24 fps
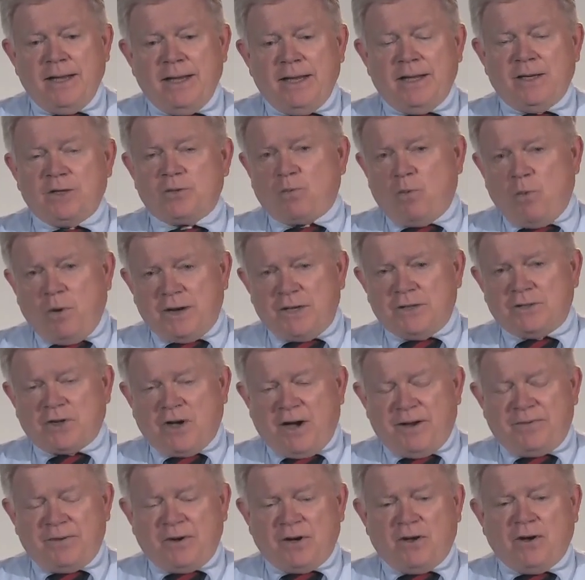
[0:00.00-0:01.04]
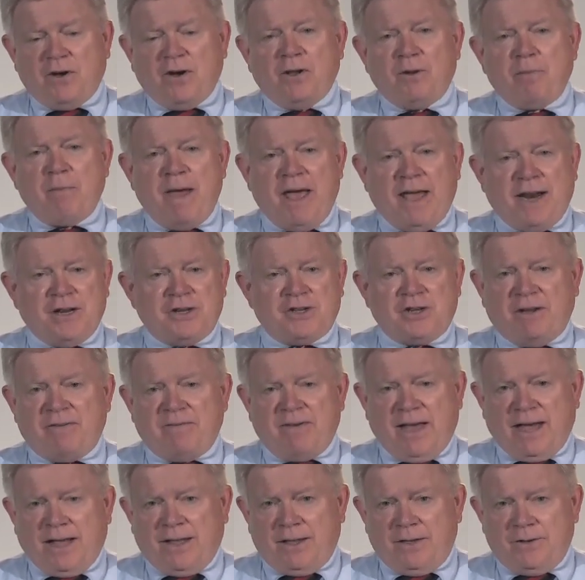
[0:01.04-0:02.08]
is what is often called managing
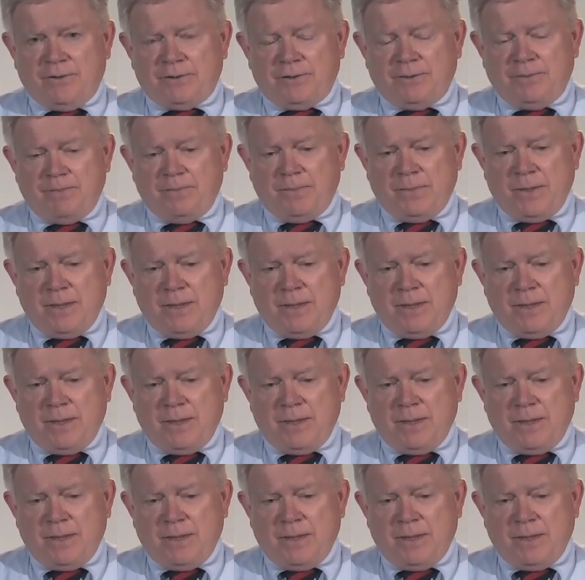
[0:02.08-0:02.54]
values.